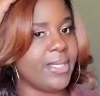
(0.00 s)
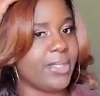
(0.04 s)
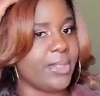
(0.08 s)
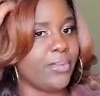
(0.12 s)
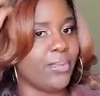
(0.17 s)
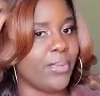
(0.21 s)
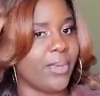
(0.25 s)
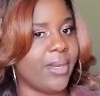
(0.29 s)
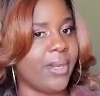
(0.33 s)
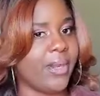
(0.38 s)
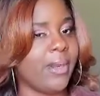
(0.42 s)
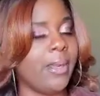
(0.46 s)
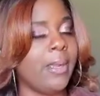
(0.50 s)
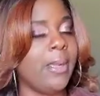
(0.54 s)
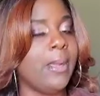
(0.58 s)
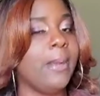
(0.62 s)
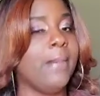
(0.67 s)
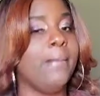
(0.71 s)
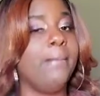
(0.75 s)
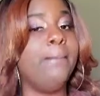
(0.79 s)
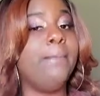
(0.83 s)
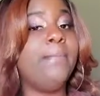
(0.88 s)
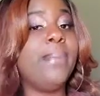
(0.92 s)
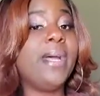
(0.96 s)
anywhere,
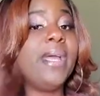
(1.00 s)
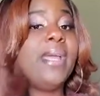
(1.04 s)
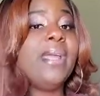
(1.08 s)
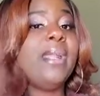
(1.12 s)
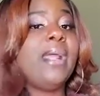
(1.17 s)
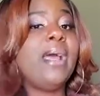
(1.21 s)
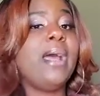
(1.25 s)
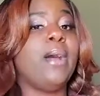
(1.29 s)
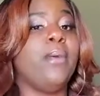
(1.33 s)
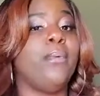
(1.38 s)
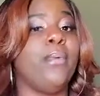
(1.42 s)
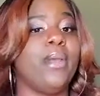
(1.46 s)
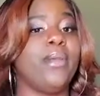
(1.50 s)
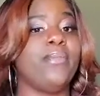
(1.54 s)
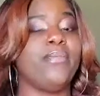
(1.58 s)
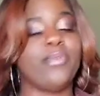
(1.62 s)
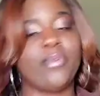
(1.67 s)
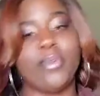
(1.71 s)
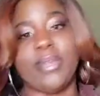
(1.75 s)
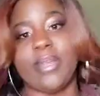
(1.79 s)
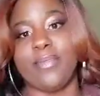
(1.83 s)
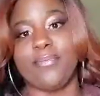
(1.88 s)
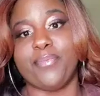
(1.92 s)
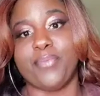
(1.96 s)
but
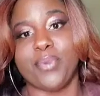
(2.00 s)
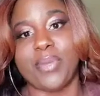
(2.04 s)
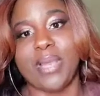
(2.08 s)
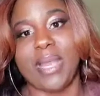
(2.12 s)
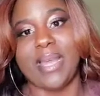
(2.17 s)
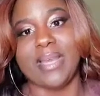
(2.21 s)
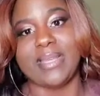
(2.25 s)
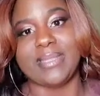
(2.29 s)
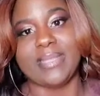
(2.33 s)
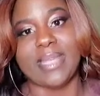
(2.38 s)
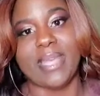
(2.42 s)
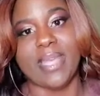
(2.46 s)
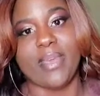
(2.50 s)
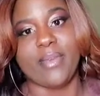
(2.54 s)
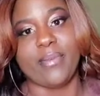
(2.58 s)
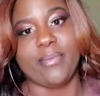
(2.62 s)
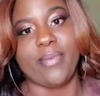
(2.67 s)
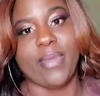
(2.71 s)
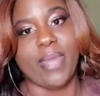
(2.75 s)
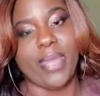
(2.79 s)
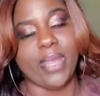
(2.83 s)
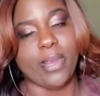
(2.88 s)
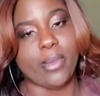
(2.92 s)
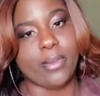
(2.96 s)
however, if you guys have
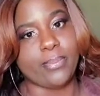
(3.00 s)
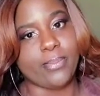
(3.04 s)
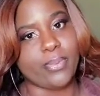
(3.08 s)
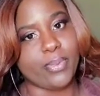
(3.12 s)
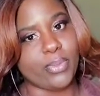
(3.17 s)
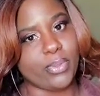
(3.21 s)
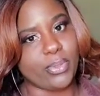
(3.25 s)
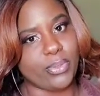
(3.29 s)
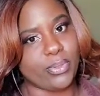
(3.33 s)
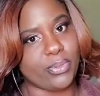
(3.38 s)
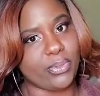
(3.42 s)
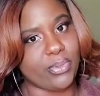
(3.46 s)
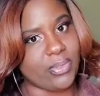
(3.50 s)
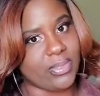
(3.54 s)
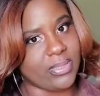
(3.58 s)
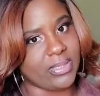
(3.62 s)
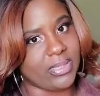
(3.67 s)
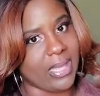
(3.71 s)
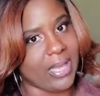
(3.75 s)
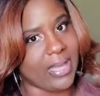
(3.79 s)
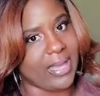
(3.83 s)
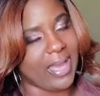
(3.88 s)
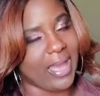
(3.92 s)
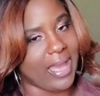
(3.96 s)
hair beauty stores
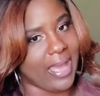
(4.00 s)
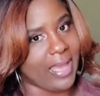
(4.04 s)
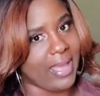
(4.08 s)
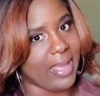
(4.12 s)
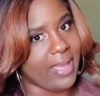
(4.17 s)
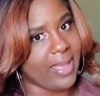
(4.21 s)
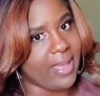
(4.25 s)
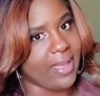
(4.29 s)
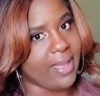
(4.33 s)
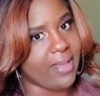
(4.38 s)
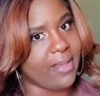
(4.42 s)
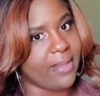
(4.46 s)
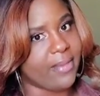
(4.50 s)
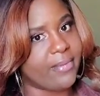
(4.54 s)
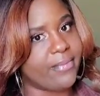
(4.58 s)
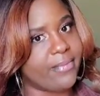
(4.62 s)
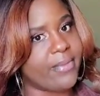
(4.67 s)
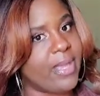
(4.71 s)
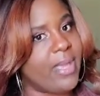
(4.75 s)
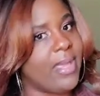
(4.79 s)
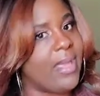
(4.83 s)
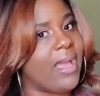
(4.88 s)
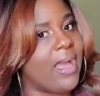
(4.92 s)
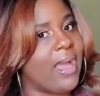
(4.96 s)
like I have,
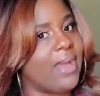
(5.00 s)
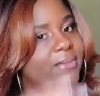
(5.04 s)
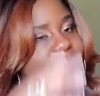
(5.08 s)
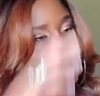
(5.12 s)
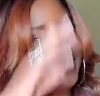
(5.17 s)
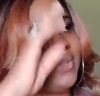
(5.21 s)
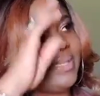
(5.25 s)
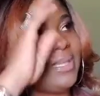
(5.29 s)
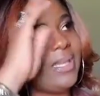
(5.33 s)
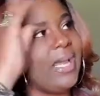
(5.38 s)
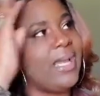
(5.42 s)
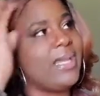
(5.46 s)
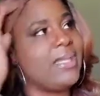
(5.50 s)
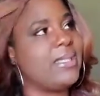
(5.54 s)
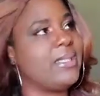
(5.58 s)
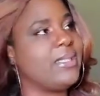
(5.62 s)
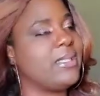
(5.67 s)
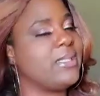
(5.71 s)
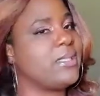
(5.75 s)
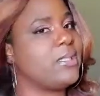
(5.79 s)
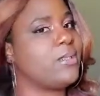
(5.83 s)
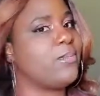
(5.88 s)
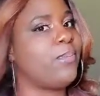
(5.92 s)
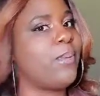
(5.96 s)
I feel like
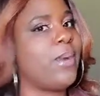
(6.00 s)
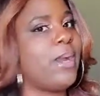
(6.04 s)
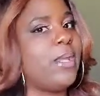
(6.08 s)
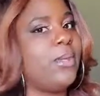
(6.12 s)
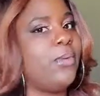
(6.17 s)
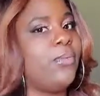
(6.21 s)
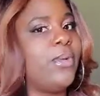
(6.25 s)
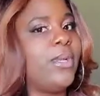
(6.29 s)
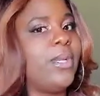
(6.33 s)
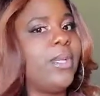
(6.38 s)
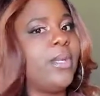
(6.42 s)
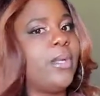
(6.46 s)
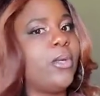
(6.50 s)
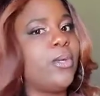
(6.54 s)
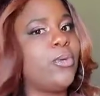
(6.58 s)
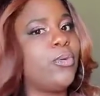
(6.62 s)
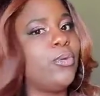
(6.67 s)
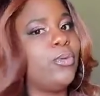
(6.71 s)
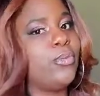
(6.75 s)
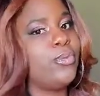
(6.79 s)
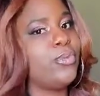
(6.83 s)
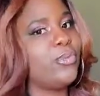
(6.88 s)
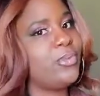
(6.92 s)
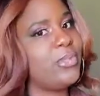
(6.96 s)
this is probably one of their
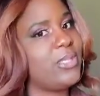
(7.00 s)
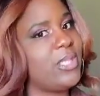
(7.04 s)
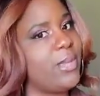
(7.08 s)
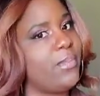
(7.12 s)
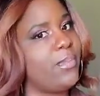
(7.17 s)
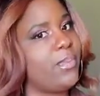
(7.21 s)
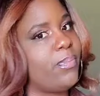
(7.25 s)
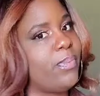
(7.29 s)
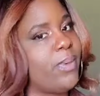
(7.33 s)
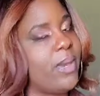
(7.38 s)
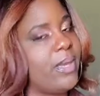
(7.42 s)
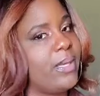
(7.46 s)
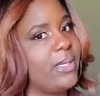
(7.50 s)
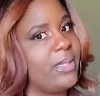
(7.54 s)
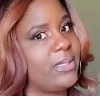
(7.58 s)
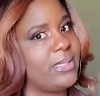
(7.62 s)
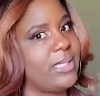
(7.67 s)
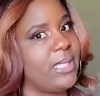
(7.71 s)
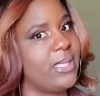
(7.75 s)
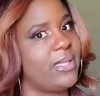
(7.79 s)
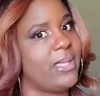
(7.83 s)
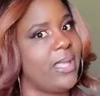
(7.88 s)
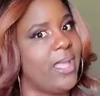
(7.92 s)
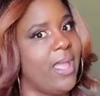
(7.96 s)
go-to staple products
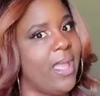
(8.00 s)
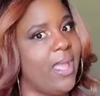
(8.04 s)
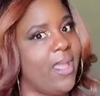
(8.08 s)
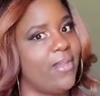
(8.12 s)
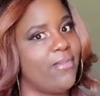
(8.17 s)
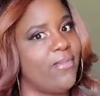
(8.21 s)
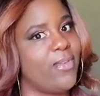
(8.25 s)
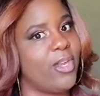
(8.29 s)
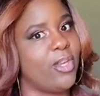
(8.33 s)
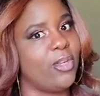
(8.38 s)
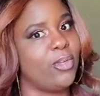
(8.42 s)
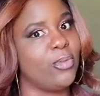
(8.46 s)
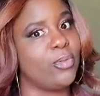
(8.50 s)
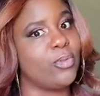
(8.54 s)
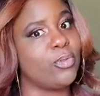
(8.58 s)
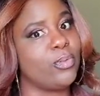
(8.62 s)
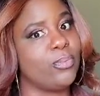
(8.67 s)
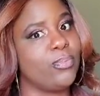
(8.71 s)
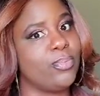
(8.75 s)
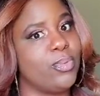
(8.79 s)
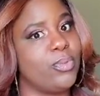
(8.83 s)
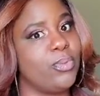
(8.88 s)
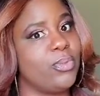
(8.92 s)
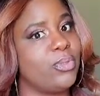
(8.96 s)
that they have at a local
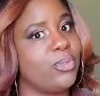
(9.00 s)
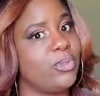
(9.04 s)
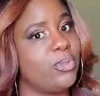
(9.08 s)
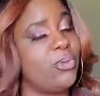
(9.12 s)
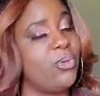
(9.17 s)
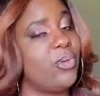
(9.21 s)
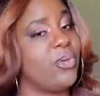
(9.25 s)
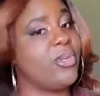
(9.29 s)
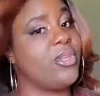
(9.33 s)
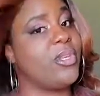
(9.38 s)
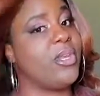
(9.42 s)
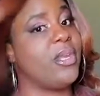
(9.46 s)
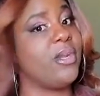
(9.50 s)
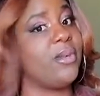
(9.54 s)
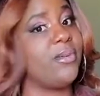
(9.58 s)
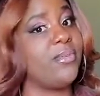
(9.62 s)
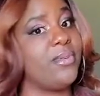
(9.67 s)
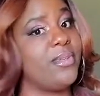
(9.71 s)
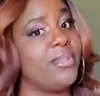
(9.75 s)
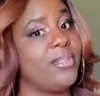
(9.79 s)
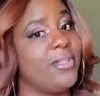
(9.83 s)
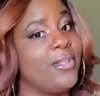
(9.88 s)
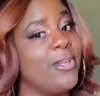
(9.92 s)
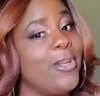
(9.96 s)
beauty store in your
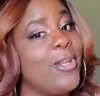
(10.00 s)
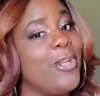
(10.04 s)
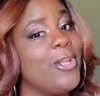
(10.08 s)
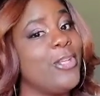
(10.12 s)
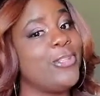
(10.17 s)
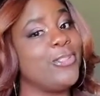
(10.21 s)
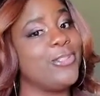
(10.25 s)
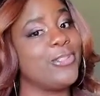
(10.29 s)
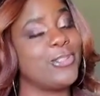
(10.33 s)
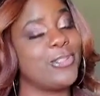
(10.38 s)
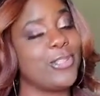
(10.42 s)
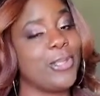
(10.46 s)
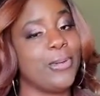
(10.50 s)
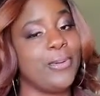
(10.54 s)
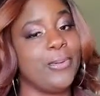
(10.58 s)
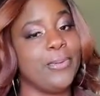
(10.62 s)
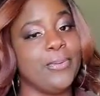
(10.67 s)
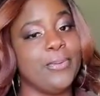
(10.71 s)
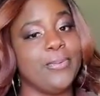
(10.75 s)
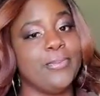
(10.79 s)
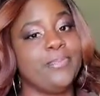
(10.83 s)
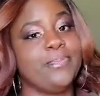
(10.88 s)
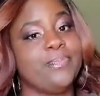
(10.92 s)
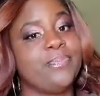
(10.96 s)
area.
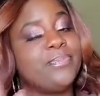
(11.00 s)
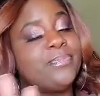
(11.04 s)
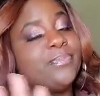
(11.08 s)
So